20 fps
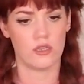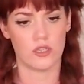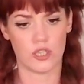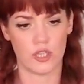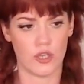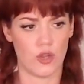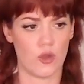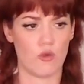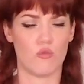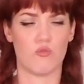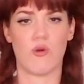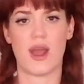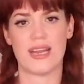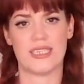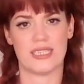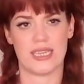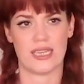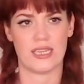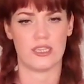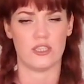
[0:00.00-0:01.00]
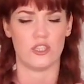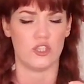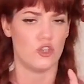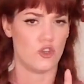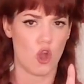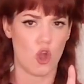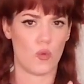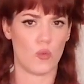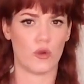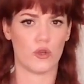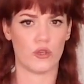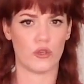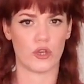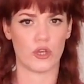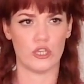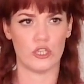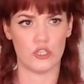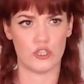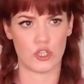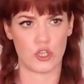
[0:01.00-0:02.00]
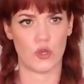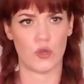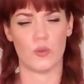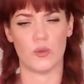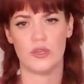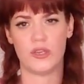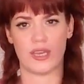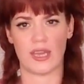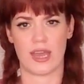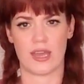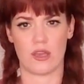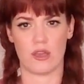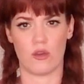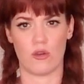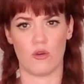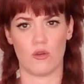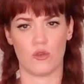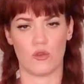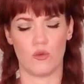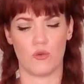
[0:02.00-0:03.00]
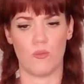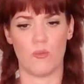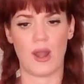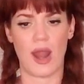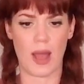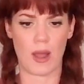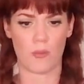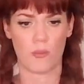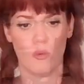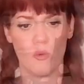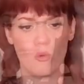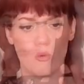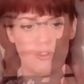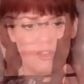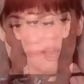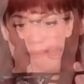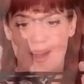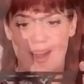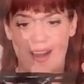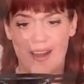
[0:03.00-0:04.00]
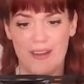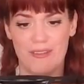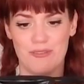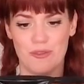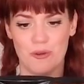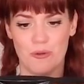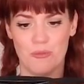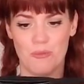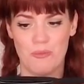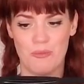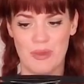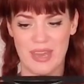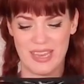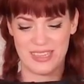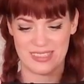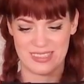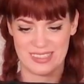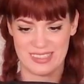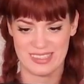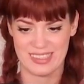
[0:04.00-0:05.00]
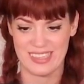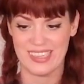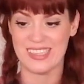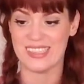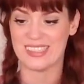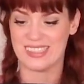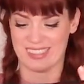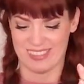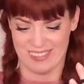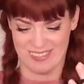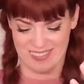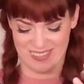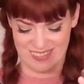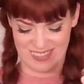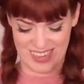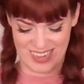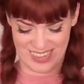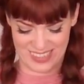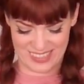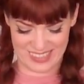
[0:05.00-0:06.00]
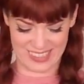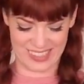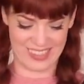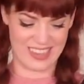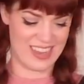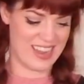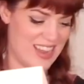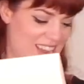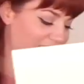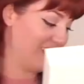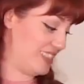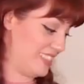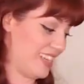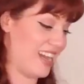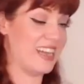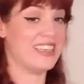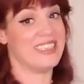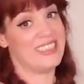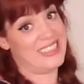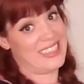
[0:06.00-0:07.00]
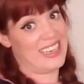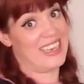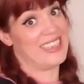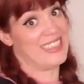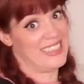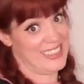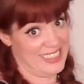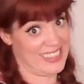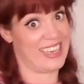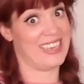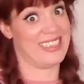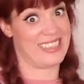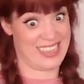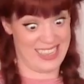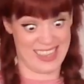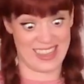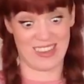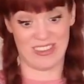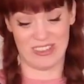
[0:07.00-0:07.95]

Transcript: you know, ready and you know what you're going to do and you get your, your blackboard part of your bits. That's great. Tiny, tiny, tiny